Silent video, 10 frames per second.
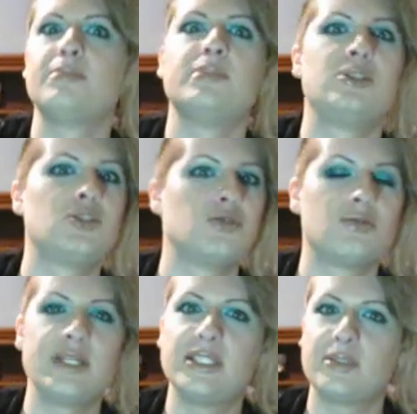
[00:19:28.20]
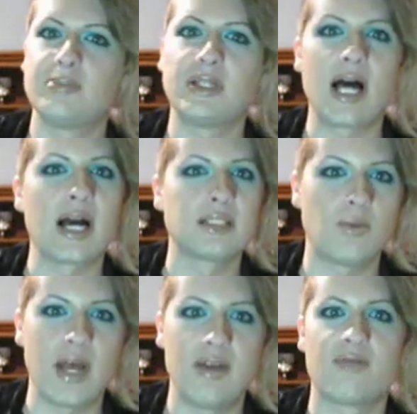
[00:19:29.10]
streets blocks
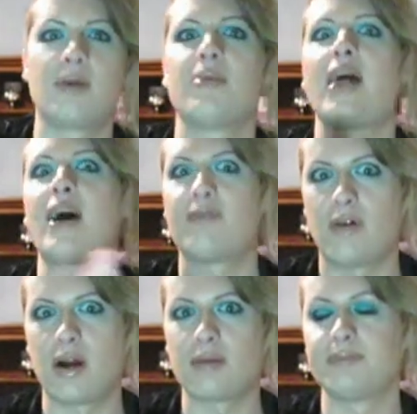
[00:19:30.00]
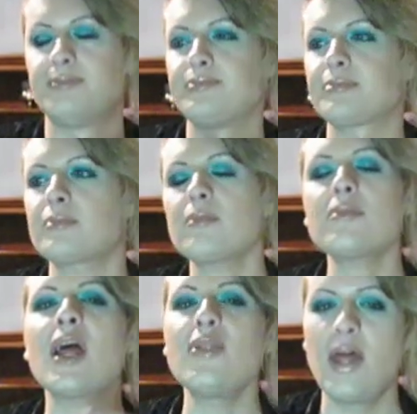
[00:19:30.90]
away from that farm
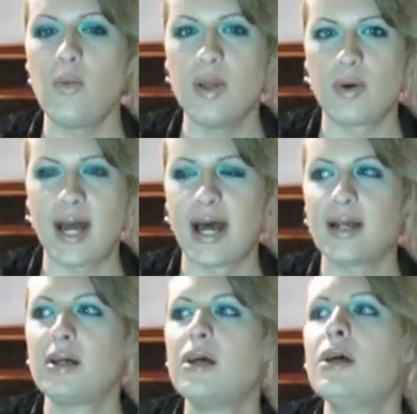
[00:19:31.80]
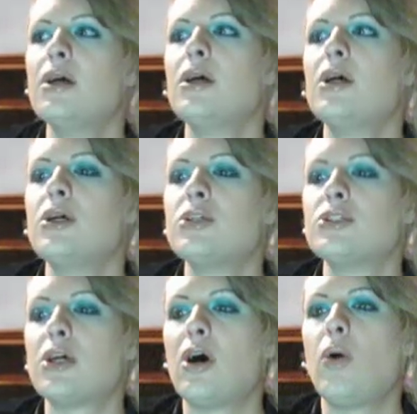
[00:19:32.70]
that we were at.
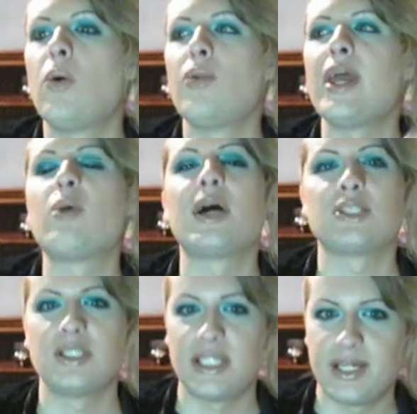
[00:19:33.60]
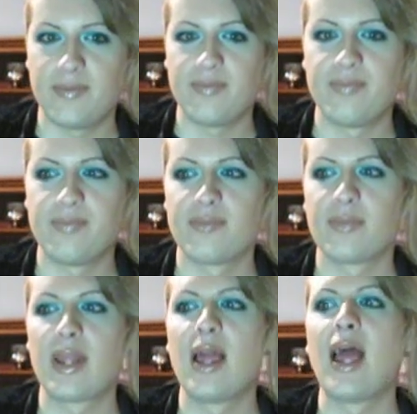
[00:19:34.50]
So they questioned him,
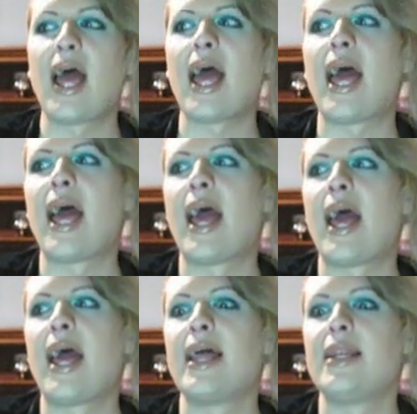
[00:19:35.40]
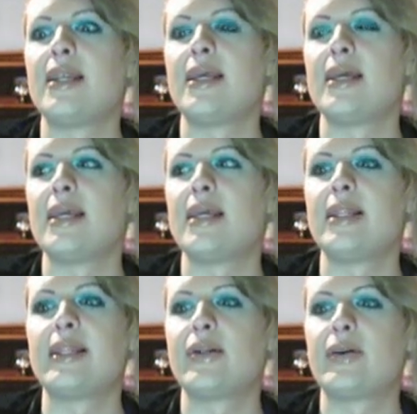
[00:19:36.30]
and he
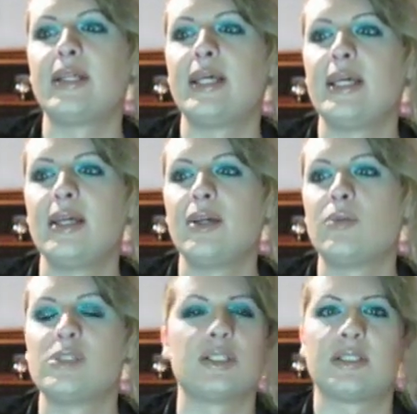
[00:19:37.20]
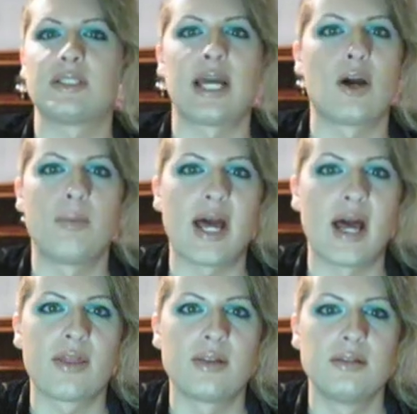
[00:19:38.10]
literally was just a
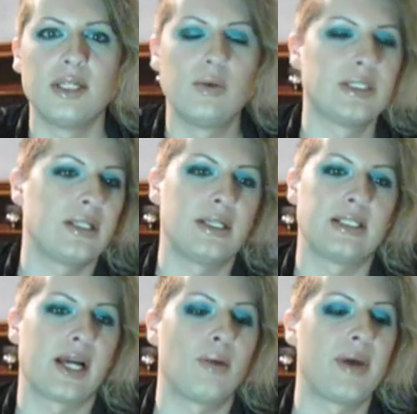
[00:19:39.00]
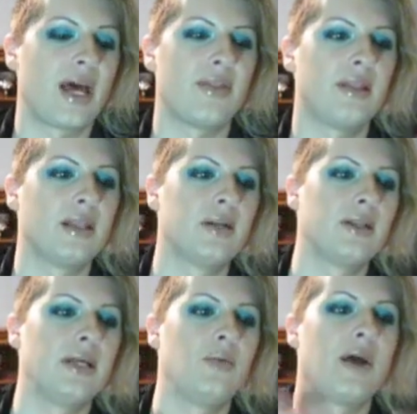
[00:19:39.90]
psychopath. He was really a psychopath. He
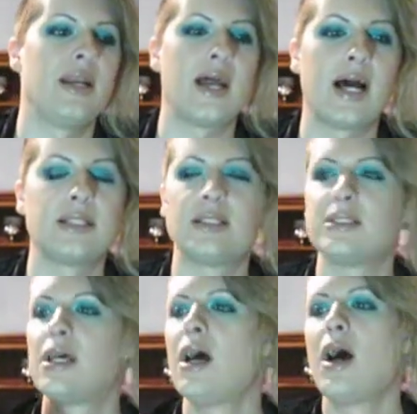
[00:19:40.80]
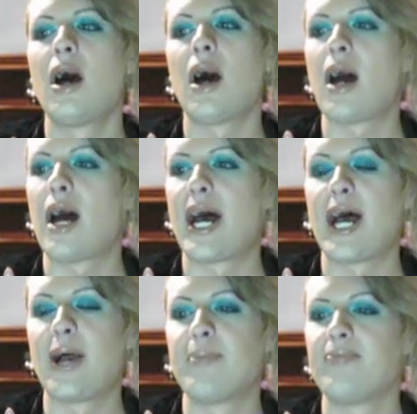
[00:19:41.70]
literally went nuts.
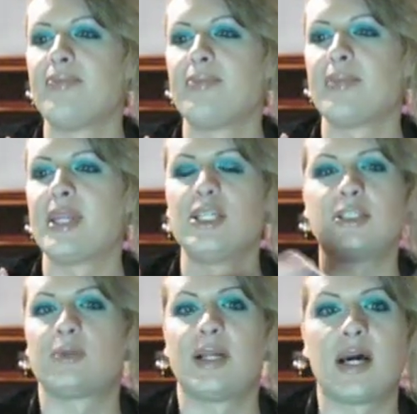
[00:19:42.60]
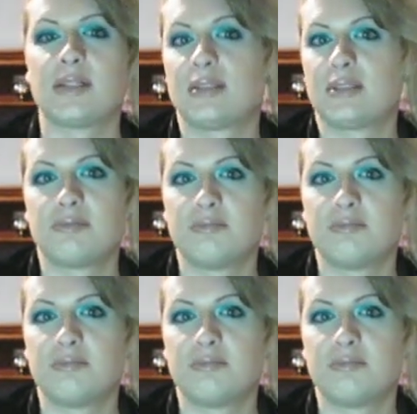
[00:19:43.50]
Um, he just went nuts